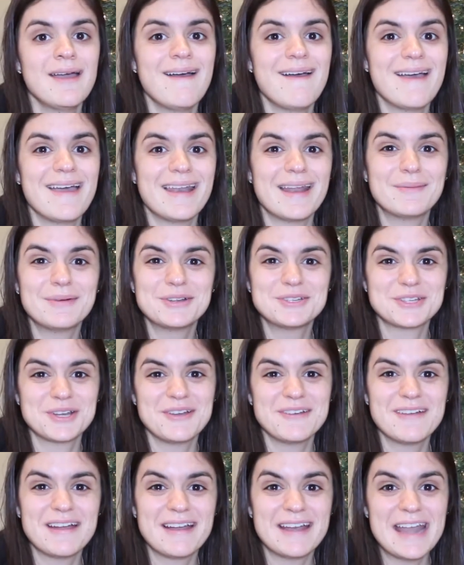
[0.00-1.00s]
and I'm going to show you
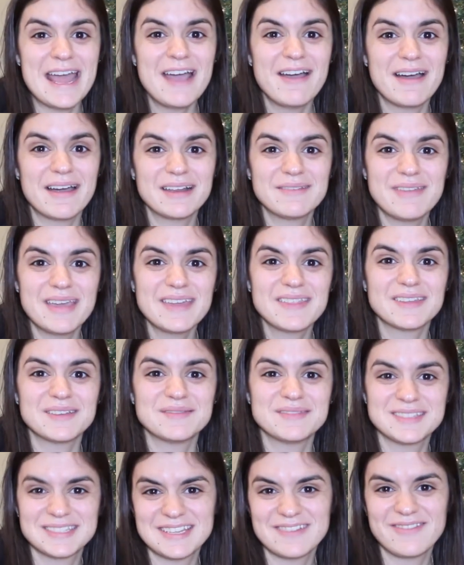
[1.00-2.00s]
right now how to make them
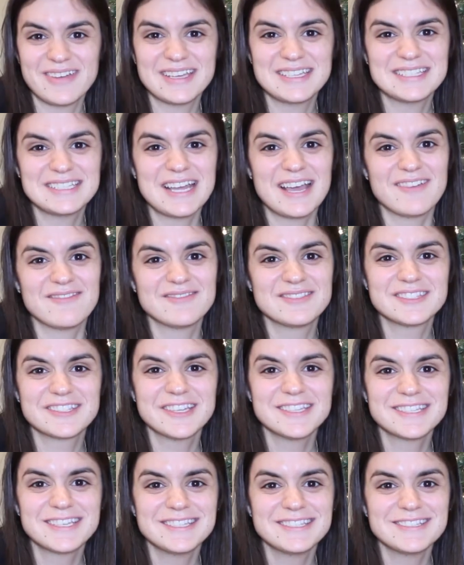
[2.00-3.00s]
step by step. So
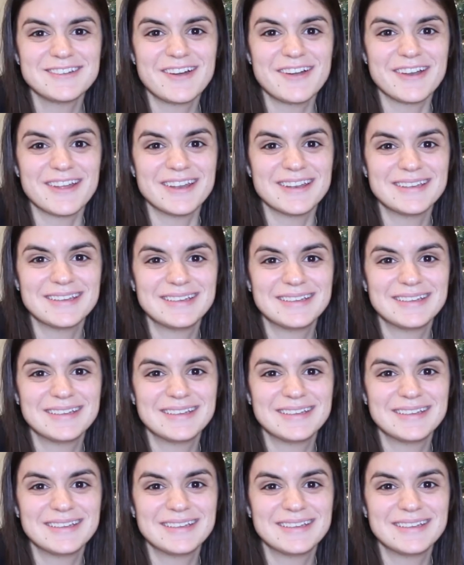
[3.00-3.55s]
let's get started.